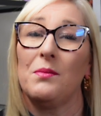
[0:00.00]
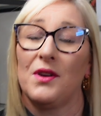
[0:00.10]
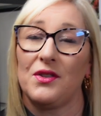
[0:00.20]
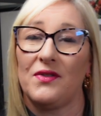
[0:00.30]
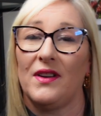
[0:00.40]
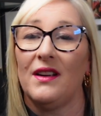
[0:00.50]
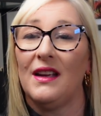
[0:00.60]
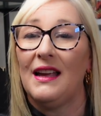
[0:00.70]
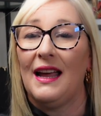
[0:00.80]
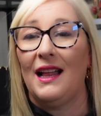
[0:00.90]
much for
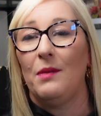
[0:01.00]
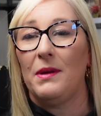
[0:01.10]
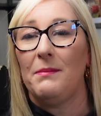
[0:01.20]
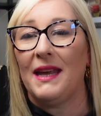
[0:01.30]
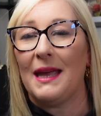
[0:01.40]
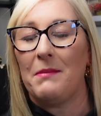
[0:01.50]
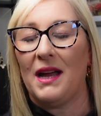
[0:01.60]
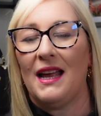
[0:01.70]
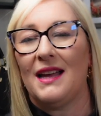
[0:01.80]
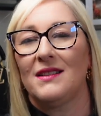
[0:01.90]
helping me get my
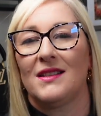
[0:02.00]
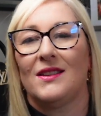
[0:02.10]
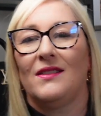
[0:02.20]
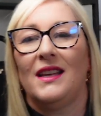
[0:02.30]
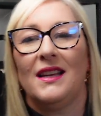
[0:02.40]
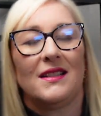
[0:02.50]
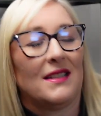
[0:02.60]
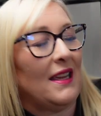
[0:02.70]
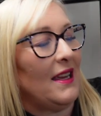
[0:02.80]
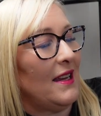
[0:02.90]
hands on this.
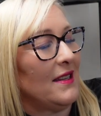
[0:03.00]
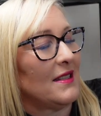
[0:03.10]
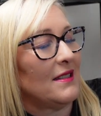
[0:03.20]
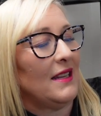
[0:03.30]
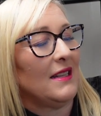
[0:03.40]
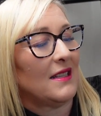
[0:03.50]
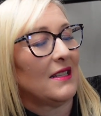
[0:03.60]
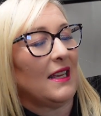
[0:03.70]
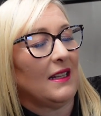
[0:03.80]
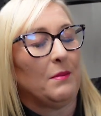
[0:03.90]
It is
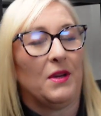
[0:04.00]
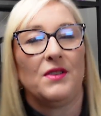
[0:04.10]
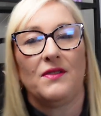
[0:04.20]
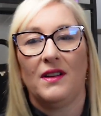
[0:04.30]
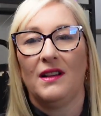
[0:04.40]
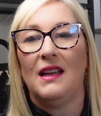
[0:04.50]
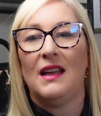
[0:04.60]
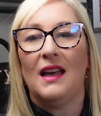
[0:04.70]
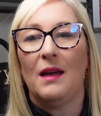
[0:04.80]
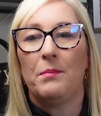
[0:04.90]
insanely beautiful,
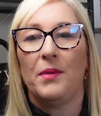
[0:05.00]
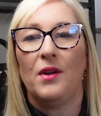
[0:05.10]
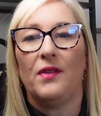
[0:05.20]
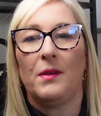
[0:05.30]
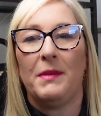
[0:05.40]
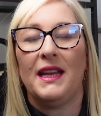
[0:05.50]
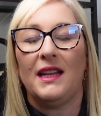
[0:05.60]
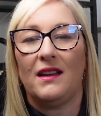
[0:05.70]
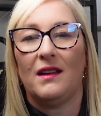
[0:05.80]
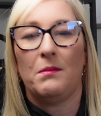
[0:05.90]
and both
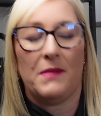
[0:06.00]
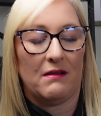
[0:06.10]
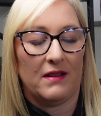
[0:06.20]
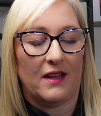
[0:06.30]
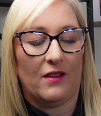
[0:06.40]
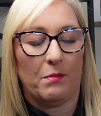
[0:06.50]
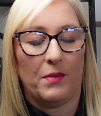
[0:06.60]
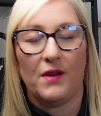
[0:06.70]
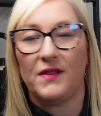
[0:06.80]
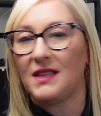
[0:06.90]
Amelia and Meredith have
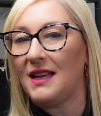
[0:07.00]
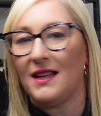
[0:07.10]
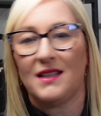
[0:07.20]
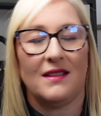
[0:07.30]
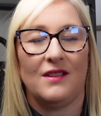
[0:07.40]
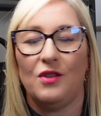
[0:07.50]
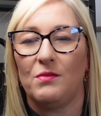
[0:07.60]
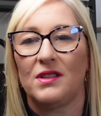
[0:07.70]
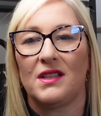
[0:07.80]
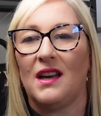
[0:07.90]
both said
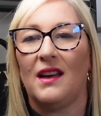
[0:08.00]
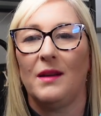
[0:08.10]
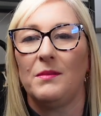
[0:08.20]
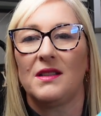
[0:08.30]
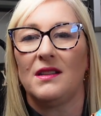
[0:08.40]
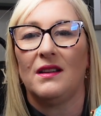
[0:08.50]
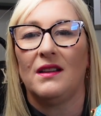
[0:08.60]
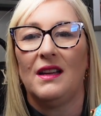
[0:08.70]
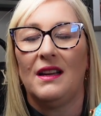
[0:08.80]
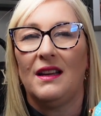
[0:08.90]
numerous times that,
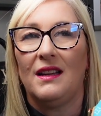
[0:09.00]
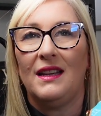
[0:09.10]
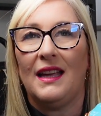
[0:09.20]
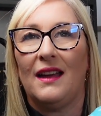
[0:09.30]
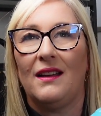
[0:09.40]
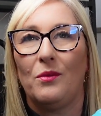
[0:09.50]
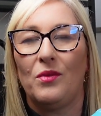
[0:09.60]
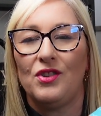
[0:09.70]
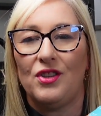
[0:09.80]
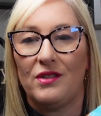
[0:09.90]
yeah,
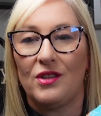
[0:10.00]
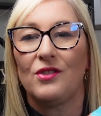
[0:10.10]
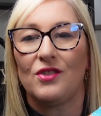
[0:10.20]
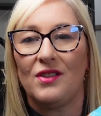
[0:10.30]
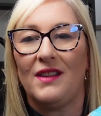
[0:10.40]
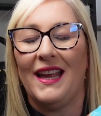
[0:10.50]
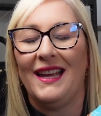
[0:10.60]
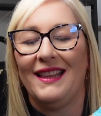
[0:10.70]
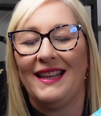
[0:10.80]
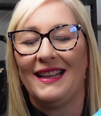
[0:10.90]
once you touch the
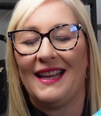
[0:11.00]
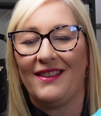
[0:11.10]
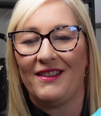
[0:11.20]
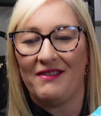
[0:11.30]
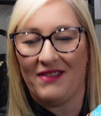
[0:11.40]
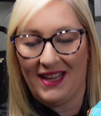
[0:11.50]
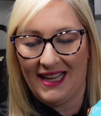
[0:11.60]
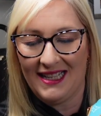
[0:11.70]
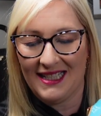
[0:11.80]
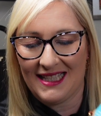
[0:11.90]
leather of
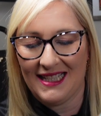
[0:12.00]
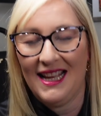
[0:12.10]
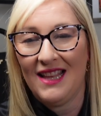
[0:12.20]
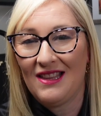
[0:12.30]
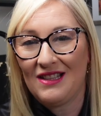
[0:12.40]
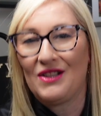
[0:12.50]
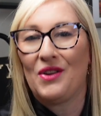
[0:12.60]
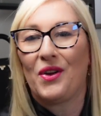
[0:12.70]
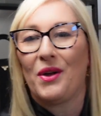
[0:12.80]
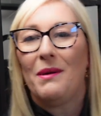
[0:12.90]
this, there's
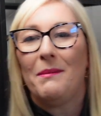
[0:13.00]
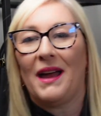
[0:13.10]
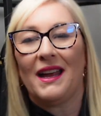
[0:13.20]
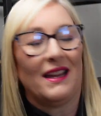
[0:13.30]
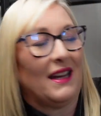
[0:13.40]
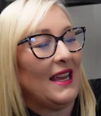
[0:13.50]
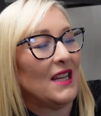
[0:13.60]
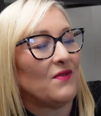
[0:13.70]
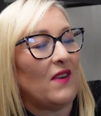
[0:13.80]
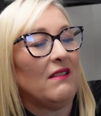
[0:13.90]
no going back, and it
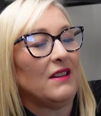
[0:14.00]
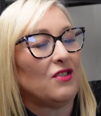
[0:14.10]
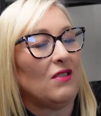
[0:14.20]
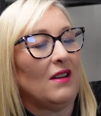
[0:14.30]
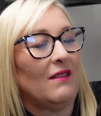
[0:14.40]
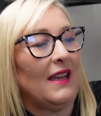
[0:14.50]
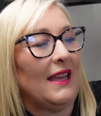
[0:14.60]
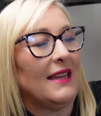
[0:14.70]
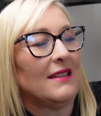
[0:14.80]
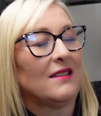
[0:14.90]
is very true. It
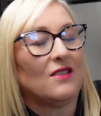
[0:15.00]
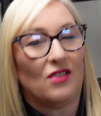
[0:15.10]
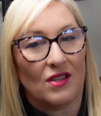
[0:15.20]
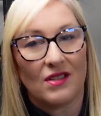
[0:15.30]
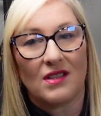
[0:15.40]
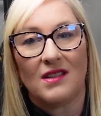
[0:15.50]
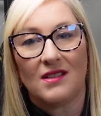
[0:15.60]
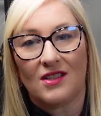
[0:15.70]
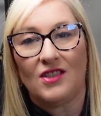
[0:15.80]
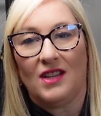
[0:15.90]
is just
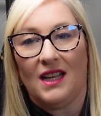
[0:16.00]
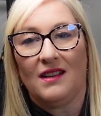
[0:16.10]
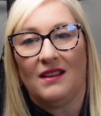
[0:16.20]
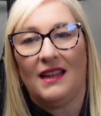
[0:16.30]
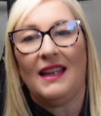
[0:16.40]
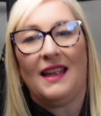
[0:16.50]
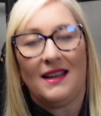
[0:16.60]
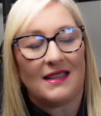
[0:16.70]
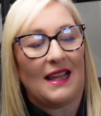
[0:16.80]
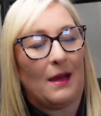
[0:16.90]
stunning. It
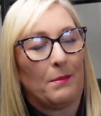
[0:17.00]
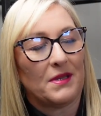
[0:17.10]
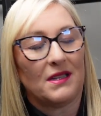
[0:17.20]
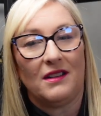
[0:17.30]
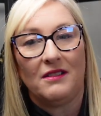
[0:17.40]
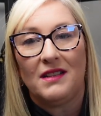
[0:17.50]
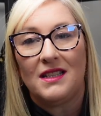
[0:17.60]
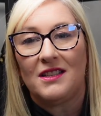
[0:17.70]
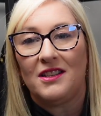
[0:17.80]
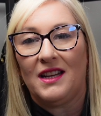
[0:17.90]
is absolutely
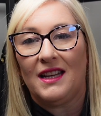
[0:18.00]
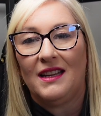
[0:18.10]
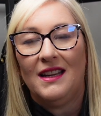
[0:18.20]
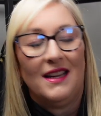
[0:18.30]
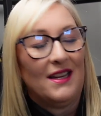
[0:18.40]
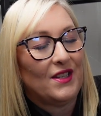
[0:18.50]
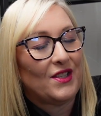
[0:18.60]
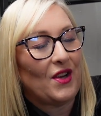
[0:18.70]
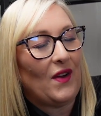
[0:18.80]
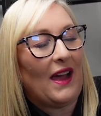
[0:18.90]
stunning.
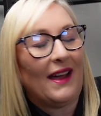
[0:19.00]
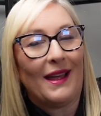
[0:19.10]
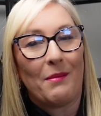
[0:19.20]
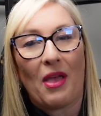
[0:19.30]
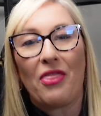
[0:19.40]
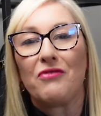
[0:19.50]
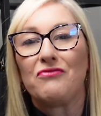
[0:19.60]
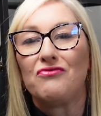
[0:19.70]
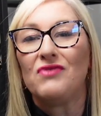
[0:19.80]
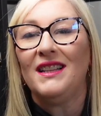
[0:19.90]
So I am
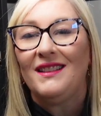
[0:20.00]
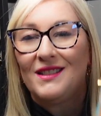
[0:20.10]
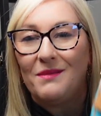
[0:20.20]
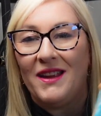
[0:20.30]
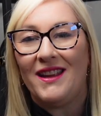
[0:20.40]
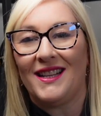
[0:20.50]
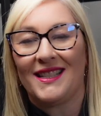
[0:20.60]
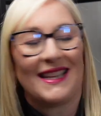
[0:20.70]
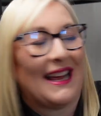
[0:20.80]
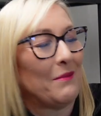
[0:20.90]
thrilled to
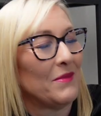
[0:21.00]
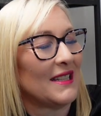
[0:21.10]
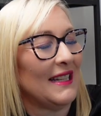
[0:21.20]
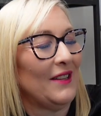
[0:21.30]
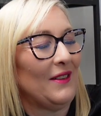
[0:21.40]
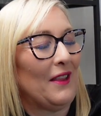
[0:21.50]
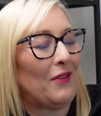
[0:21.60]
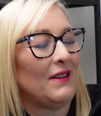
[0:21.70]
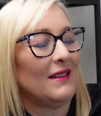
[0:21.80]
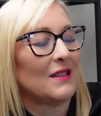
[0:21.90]
bits, absolutely
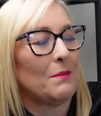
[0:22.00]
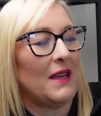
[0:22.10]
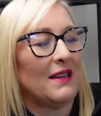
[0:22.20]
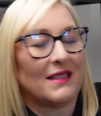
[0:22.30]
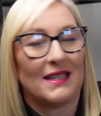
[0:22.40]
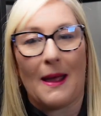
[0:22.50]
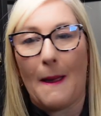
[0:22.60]
thrilled to bits.